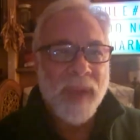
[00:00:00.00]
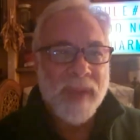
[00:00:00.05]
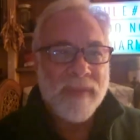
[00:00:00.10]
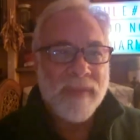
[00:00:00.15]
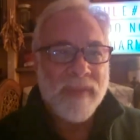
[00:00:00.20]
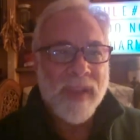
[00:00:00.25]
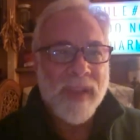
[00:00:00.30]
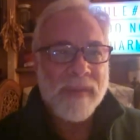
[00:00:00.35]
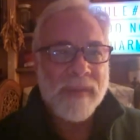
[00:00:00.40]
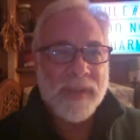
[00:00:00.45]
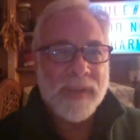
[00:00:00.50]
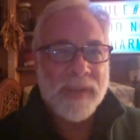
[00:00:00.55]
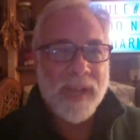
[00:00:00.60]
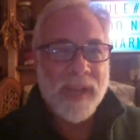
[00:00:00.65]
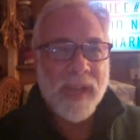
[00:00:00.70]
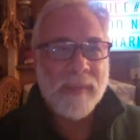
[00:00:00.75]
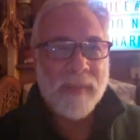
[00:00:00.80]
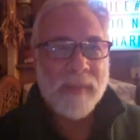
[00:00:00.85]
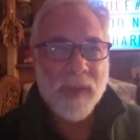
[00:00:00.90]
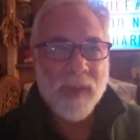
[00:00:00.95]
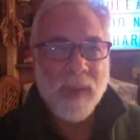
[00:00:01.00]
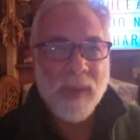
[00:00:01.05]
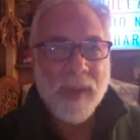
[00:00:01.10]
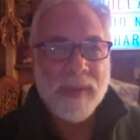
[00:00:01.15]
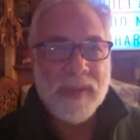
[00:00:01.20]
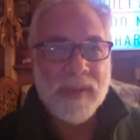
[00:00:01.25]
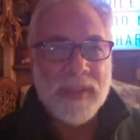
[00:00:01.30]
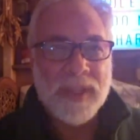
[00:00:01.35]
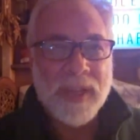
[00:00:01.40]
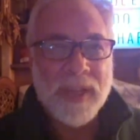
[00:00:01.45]
My favorite time to go
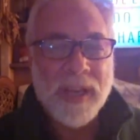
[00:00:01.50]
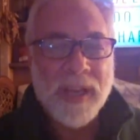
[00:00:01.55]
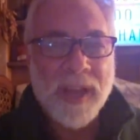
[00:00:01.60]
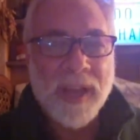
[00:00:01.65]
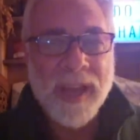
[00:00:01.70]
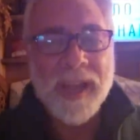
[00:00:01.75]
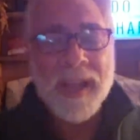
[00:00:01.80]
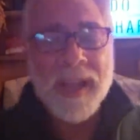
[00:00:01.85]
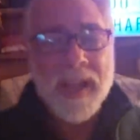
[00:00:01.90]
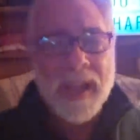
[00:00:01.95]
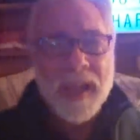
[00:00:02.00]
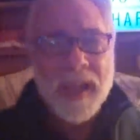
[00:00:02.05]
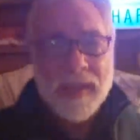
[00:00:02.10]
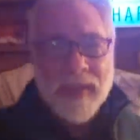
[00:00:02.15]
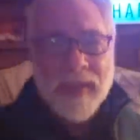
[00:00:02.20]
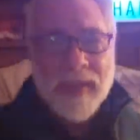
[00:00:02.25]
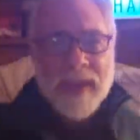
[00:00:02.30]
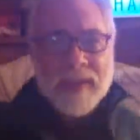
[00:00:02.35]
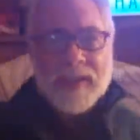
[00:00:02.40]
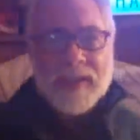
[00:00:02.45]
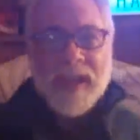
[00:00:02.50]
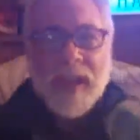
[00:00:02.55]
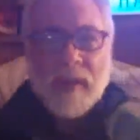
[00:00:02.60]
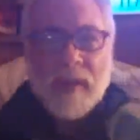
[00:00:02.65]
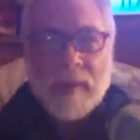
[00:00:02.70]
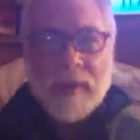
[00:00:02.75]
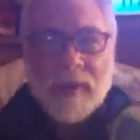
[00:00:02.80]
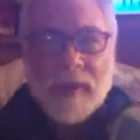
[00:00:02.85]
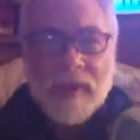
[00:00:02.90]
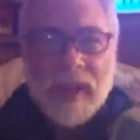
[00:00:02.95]
out is Sunday night. That is
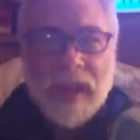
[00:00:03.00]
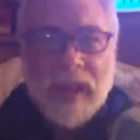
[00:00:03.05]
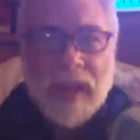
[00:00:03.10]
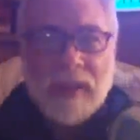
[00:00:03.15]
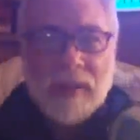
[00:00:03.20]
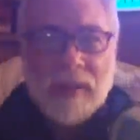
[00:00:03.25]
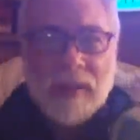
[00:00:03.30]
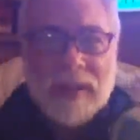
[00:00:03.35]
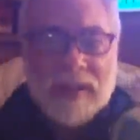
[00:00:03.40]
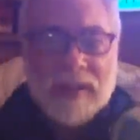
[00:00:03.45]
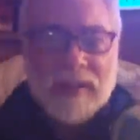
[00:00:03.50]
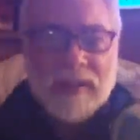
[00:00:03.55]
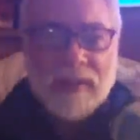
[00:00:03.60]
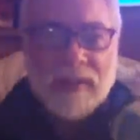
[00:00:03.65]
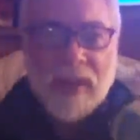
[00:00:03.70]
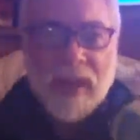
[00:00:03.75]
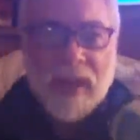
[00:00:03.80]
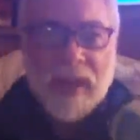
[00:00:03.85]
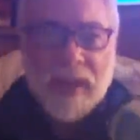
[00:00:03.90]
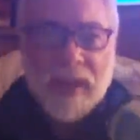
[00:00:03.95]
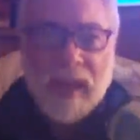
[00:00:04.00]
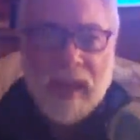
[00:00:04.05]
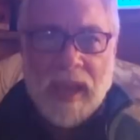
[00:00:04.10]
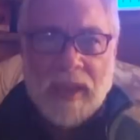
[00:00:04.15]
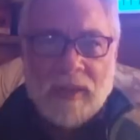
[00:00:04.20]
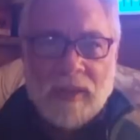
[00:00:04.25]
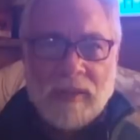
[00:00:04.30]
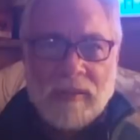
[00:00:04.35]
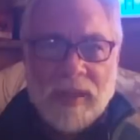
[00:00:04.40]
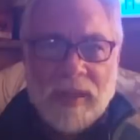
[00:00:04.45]
not a real candle. That's a fake
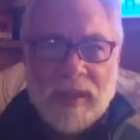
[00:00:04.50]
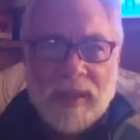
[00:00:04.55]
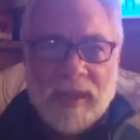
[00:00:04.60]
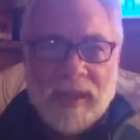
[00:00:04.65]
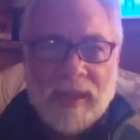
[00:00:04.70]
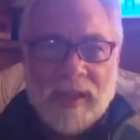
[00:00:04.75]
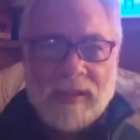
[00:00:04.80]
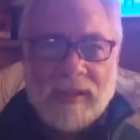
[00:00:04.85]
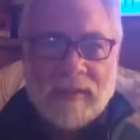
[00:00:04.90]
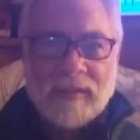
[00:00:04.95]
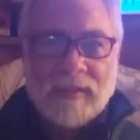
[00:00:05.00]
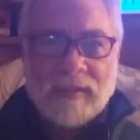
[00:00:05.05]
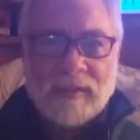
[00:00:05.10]
candle right there.